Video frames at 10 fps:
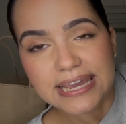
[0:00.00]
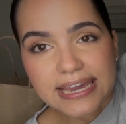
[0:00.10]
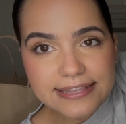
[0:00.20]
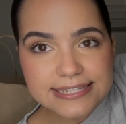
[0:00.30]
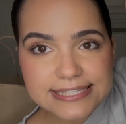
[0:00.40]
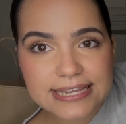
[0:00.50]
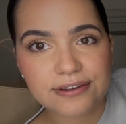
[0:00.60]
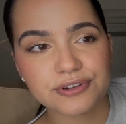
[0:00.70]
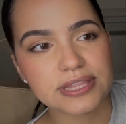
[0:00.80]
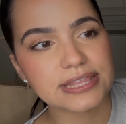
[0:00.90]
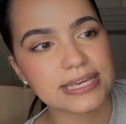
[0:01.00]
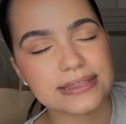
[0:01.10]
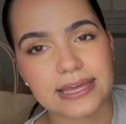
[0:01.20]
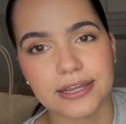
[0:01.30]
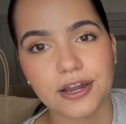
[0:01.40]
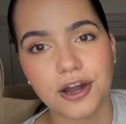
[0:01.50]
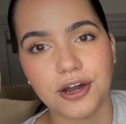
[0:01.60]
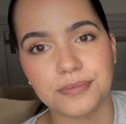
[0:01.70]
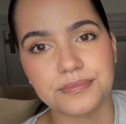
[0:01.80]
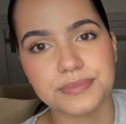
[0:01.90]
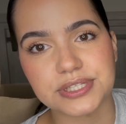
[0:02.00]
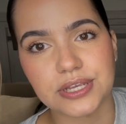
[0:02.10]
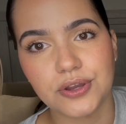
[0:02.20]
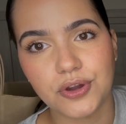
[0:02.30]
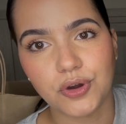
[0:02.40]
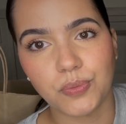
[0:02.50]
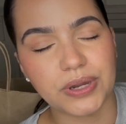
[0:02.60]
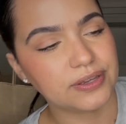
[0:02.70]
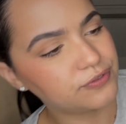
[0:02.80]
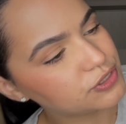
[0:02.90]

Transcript: And this is everything that it comes with.